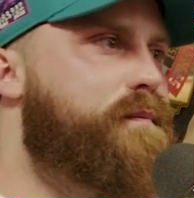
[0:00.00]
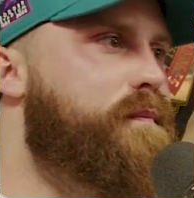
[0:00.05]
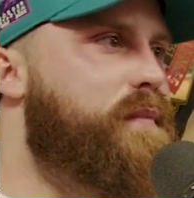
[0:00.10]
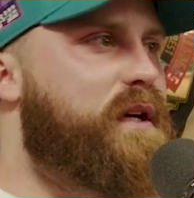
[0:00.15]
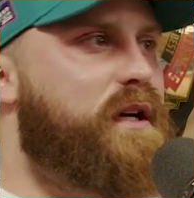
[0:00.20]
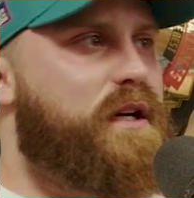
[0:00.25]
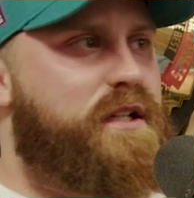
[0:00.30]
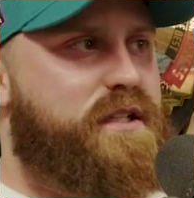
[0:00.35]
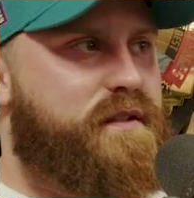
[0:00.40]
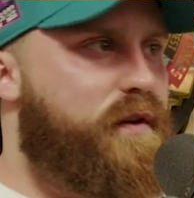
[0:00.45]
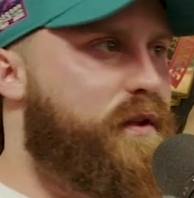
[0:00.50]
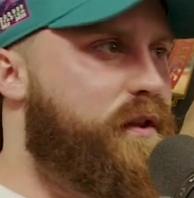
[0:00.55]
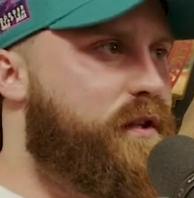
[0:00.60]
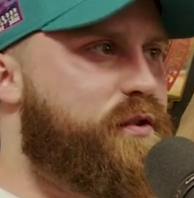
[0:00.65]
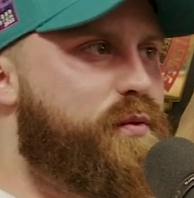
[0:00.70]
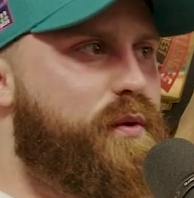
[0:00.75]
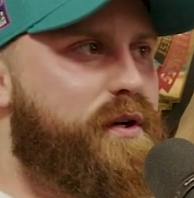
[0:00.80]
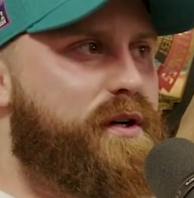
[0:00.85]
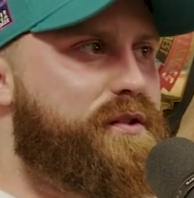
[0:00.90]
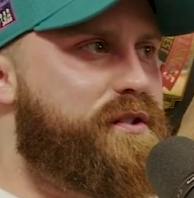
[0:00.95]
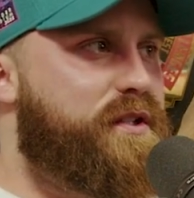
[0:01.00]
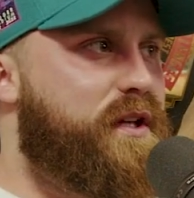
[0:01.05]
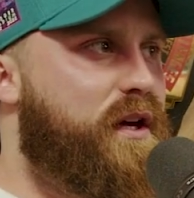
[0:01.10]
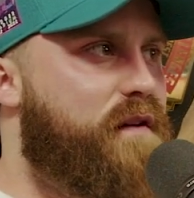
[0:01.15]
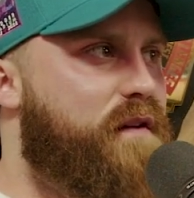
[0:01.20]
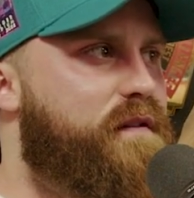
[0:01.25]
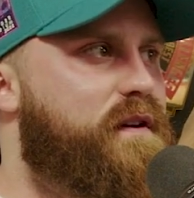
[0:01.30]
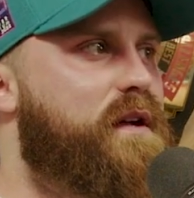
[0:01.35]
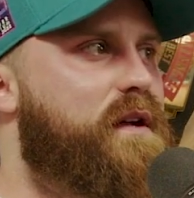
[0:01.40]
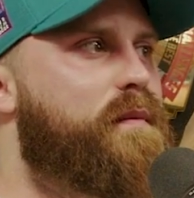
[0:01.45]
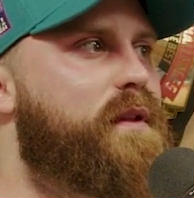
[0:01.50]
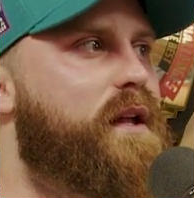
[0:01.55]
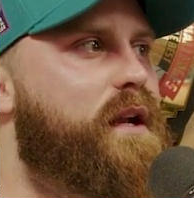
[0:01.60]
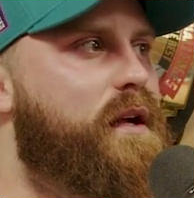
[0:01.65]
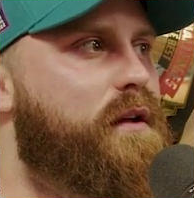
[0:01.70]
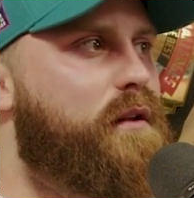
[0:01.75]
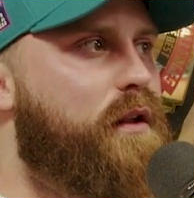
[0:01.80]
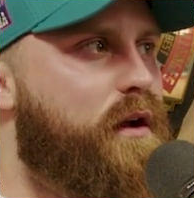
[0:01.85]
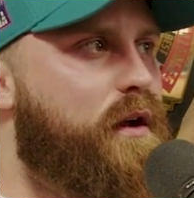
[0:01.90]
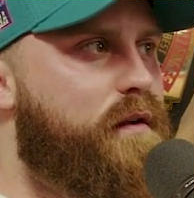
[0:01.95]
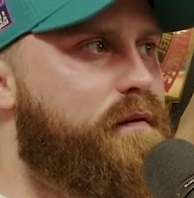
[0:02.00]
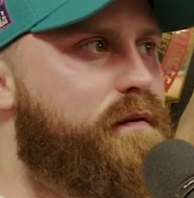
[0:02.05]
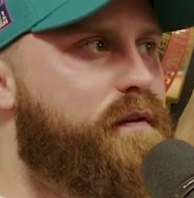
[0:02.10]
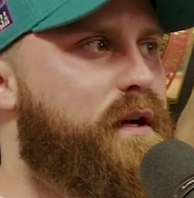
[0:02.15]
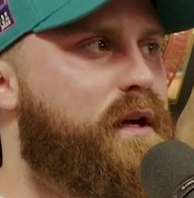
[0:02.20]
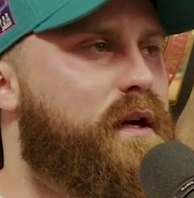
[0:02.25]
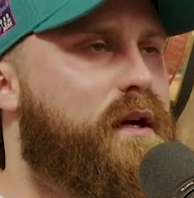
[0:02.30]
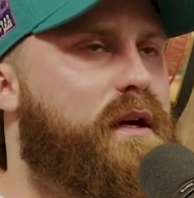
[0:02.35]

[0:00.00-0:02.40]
because of all the Twitter stuff and him letting a lot of,